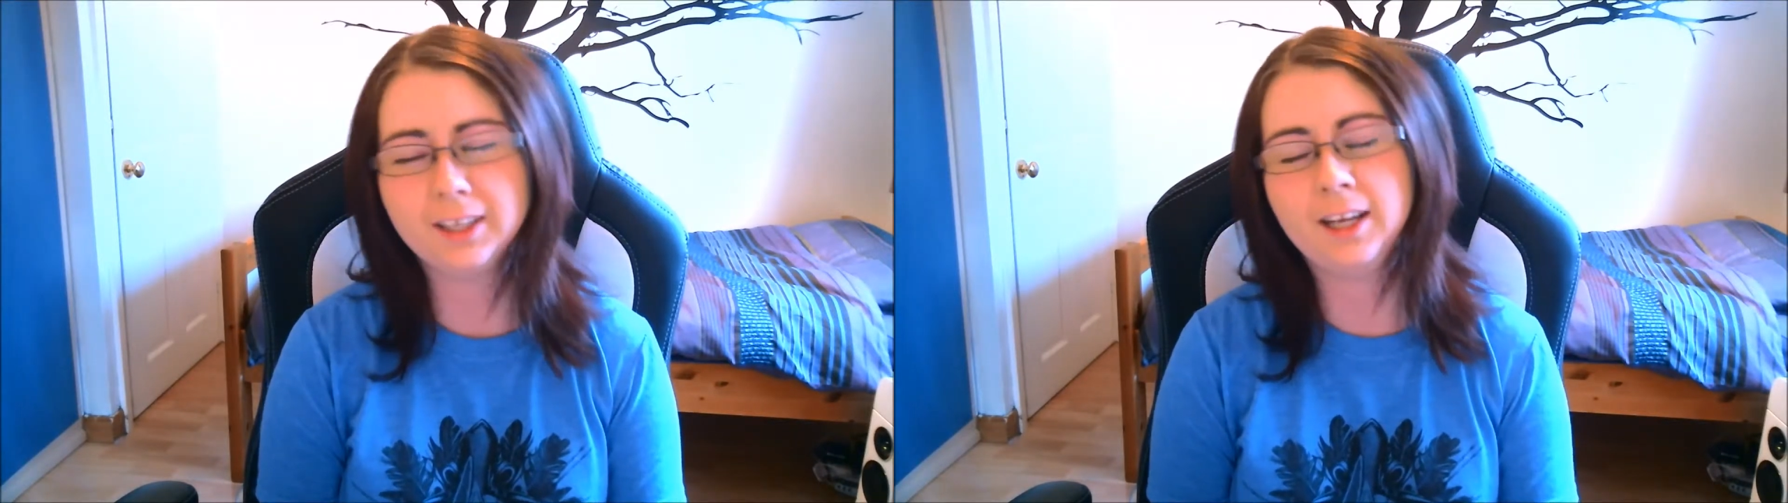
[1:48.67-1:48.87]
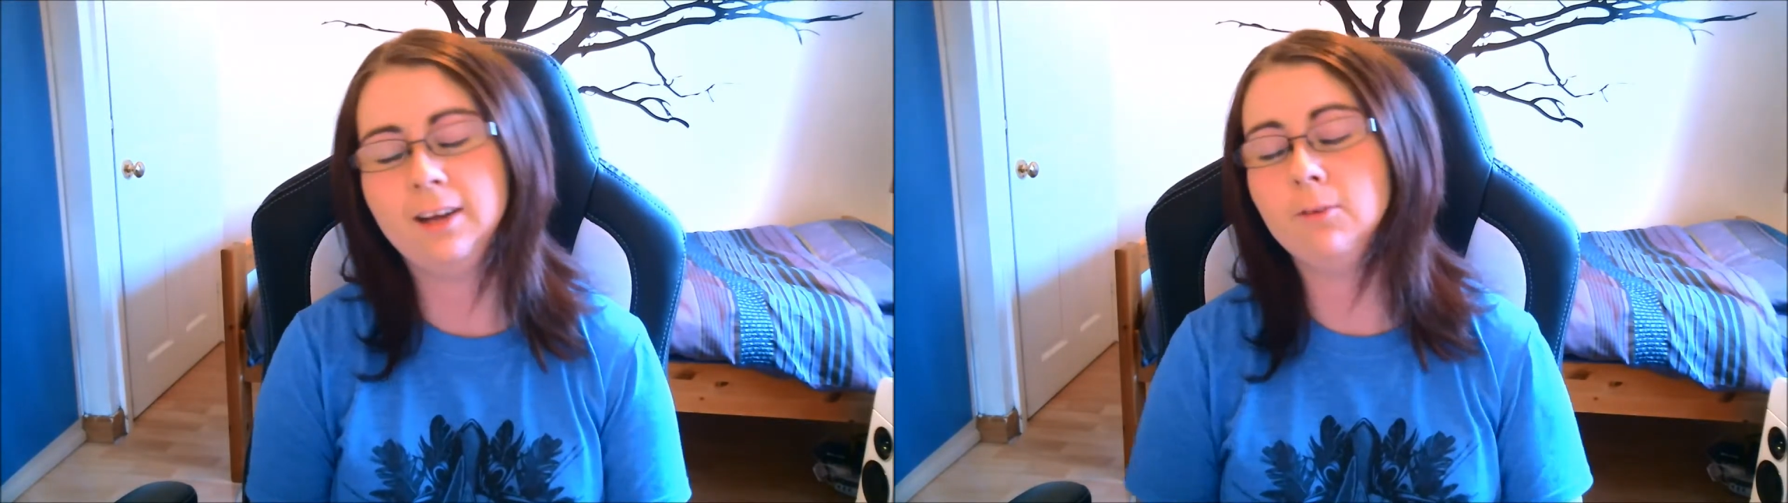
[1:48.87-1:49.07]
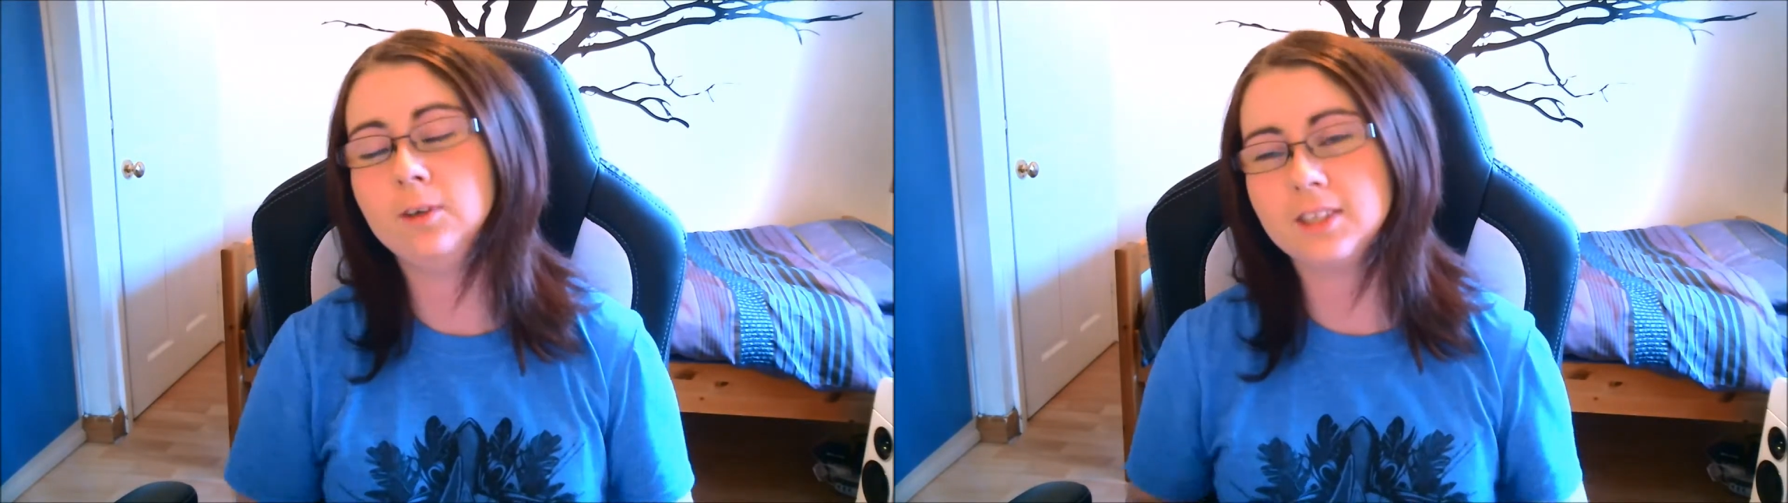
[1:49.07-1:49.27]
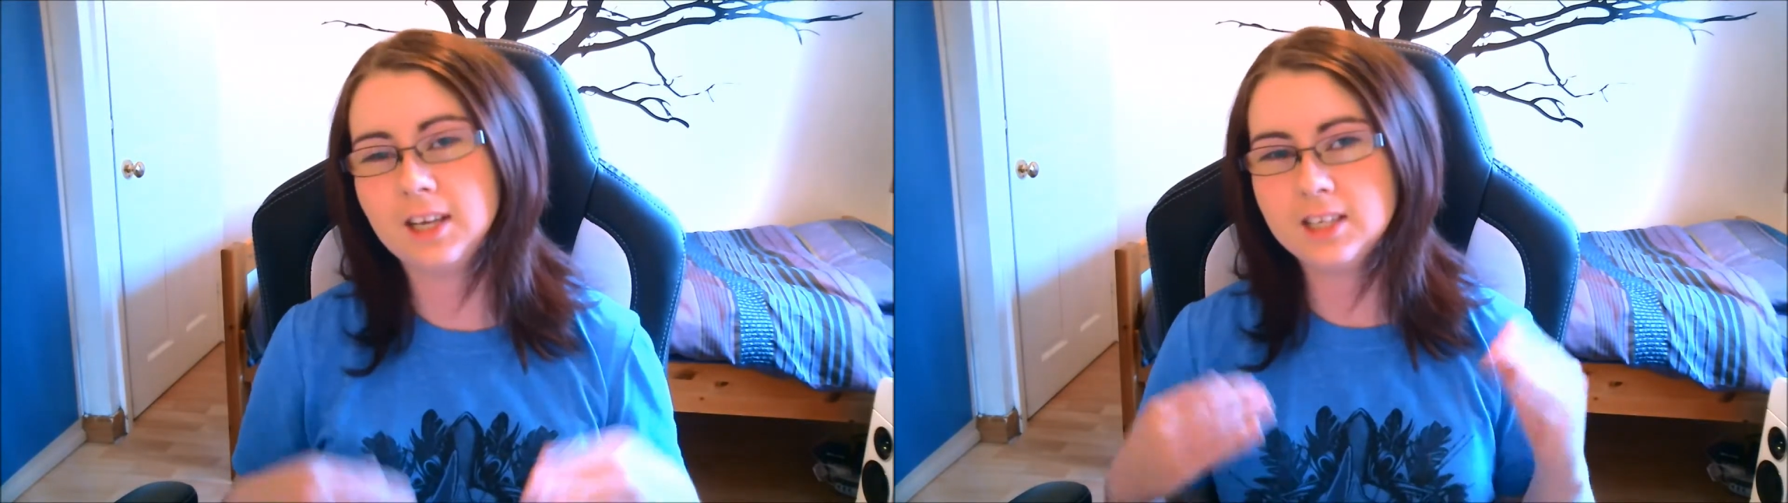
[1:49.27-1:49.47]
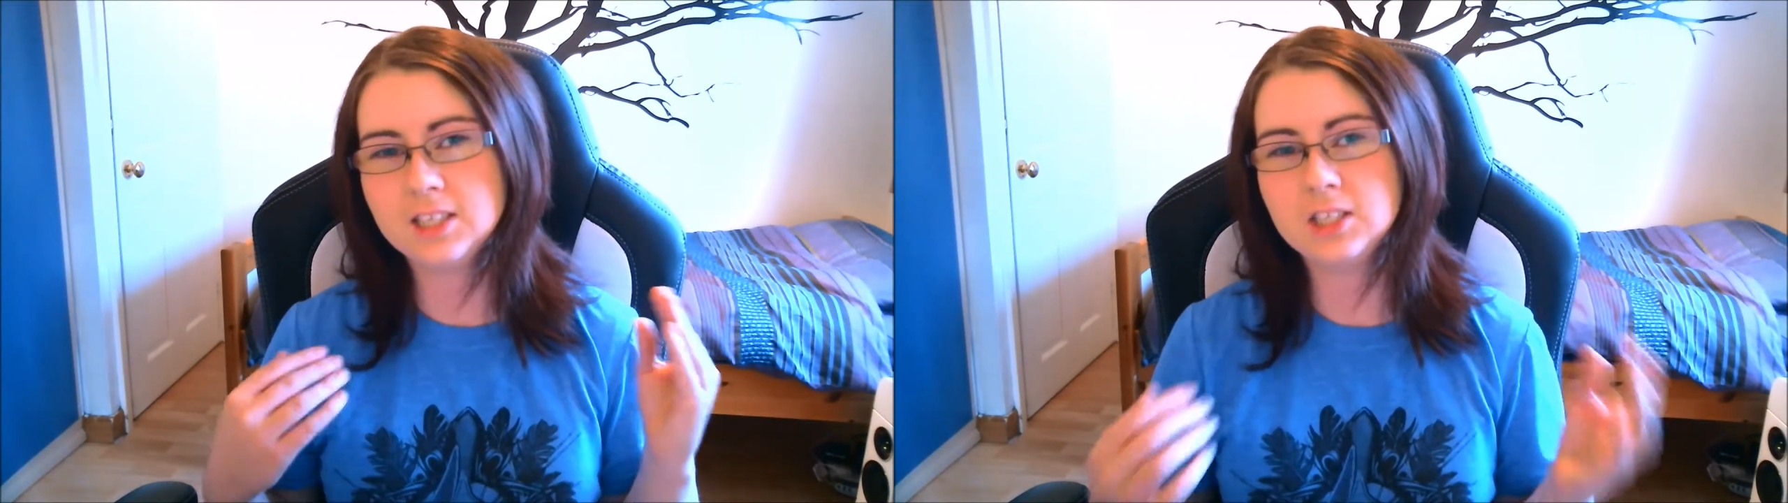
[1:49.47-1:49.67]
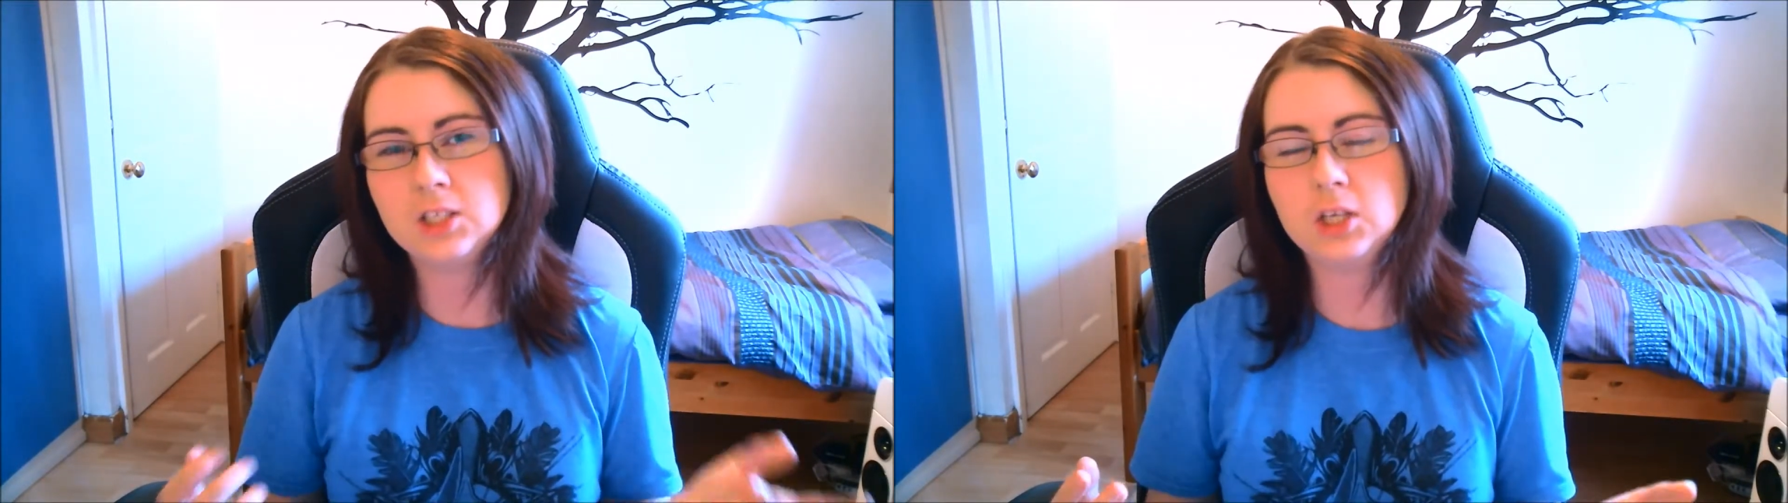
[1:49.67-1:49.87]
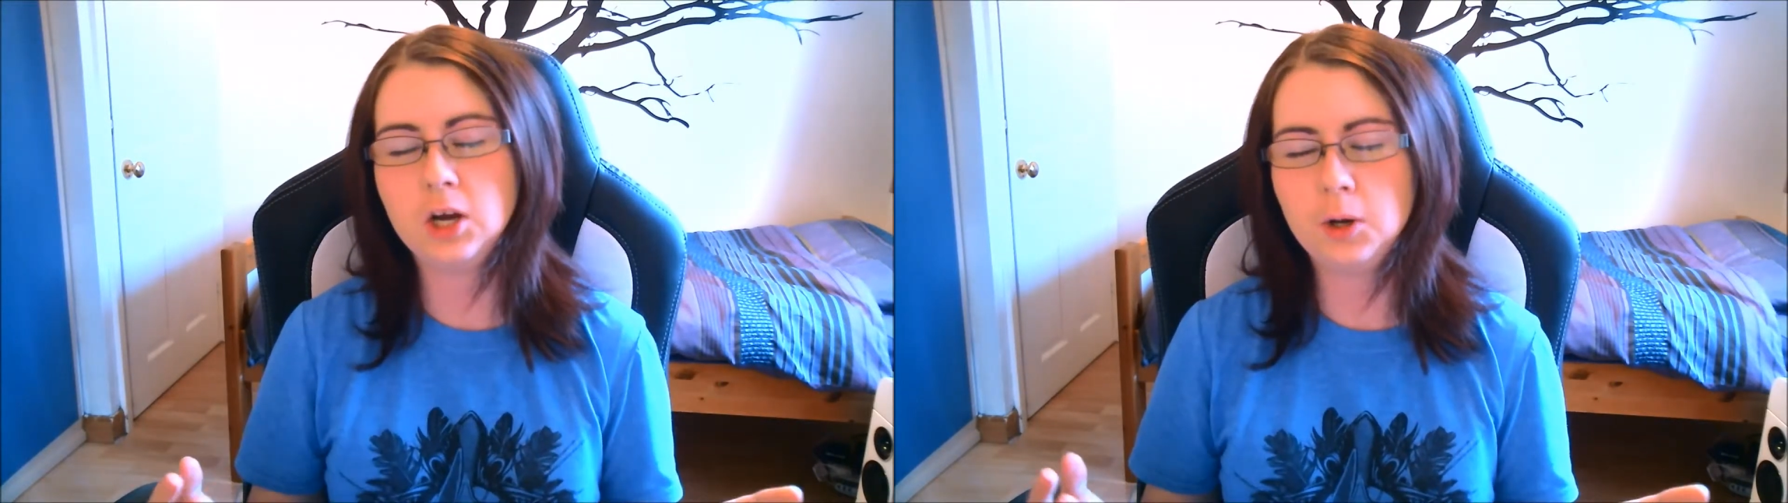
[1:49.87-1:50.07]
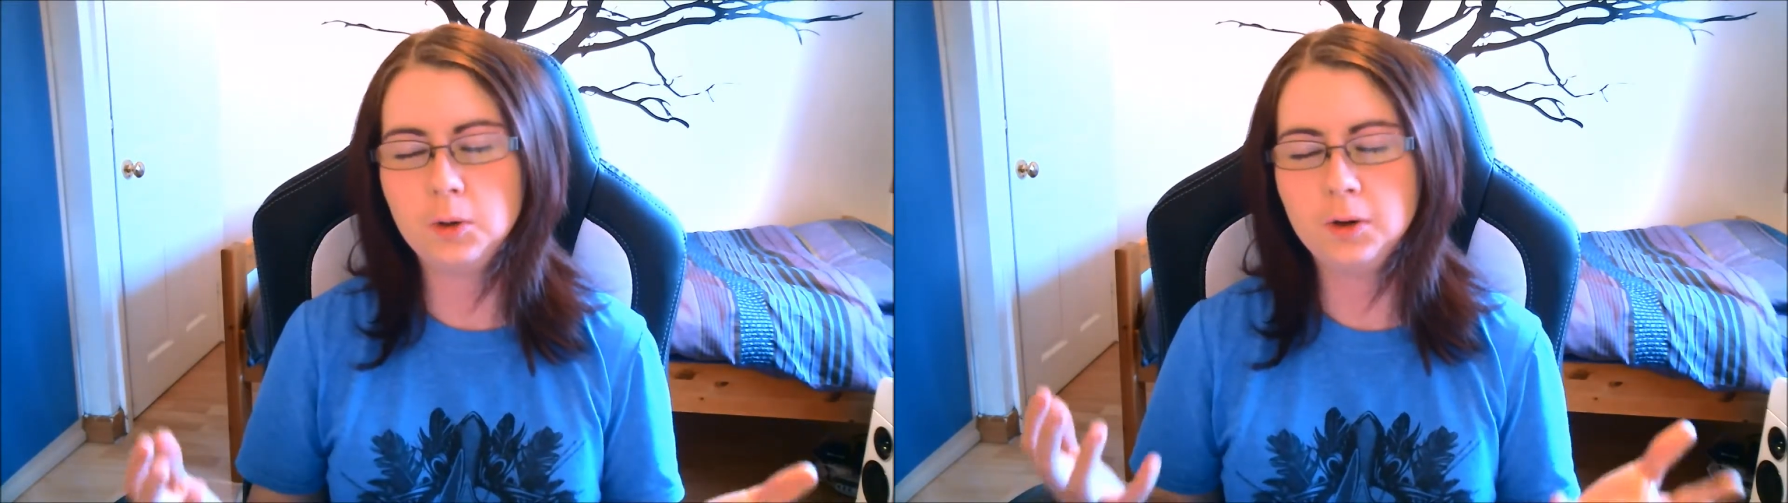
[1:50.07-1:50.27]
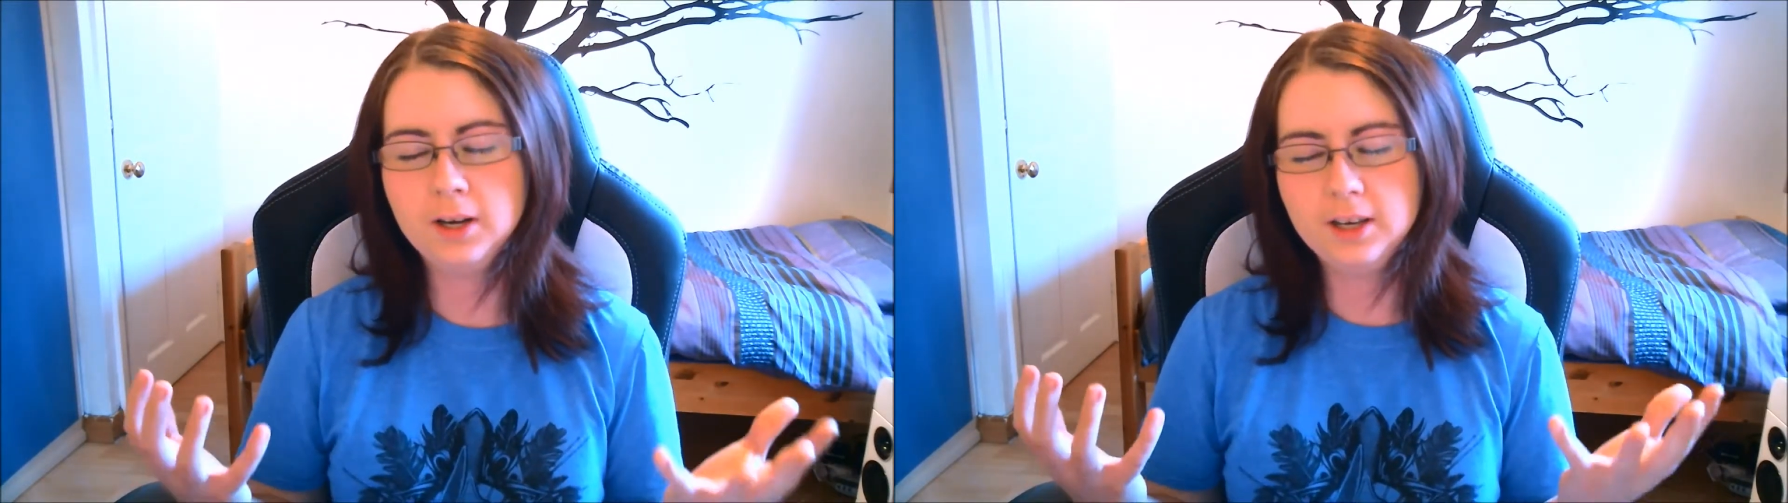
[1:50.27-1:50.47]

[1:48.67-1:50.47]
and it was so